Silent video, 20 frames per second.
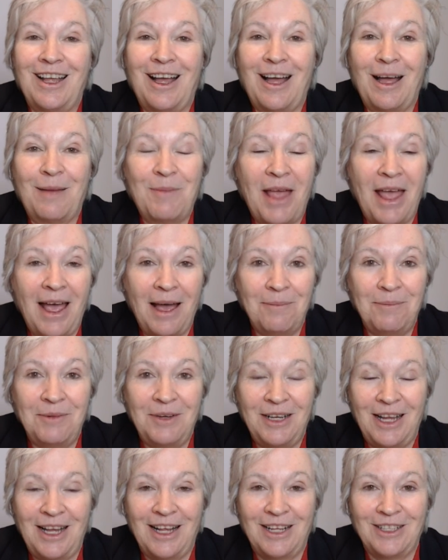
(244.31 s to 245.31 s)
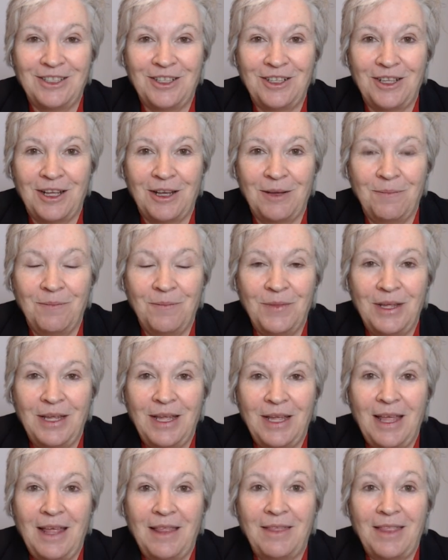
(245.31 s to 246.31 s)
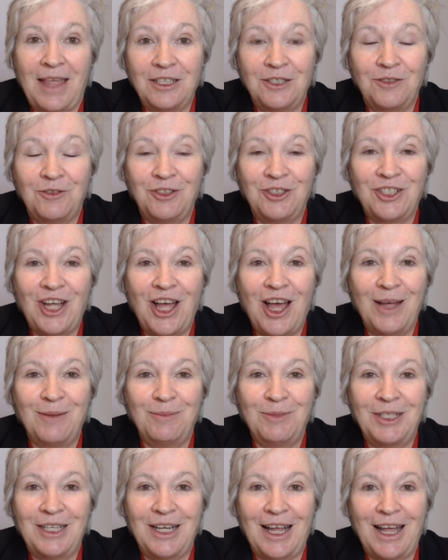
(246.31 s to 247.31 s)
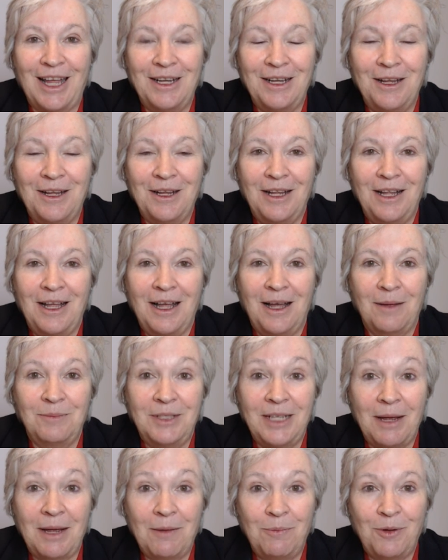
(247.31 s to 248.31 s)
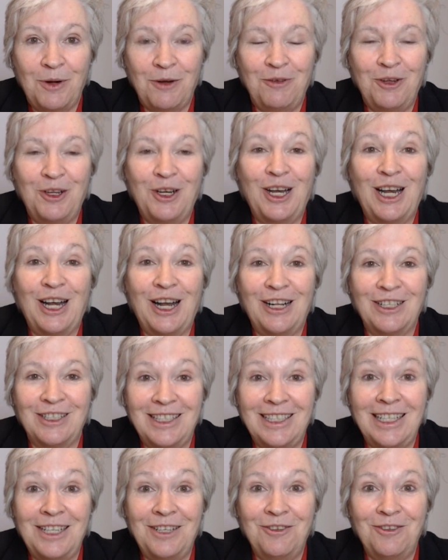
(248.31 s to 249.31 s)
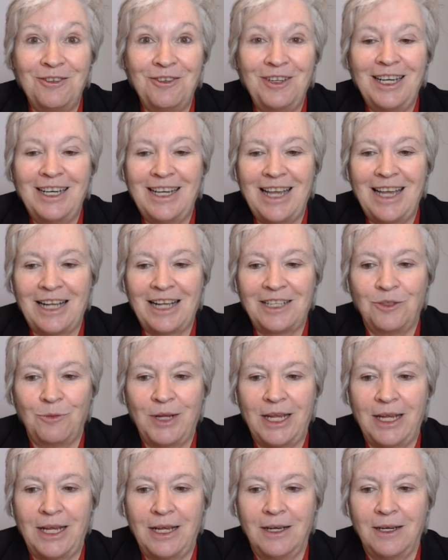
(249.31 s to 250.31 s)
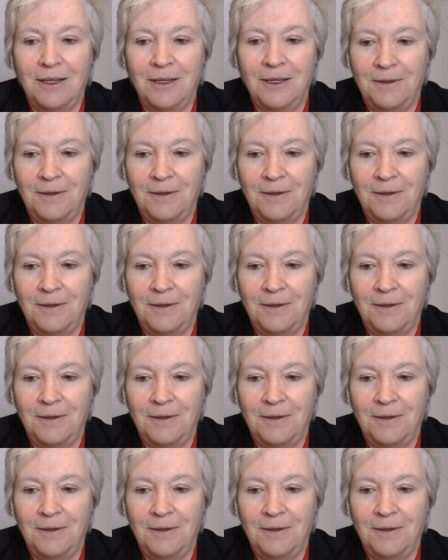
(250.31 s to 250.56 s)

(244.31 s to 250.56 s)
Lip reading: I'm happy to answer them. Thanks for your time today. I'm Deb Pervin, and I'll see you next week.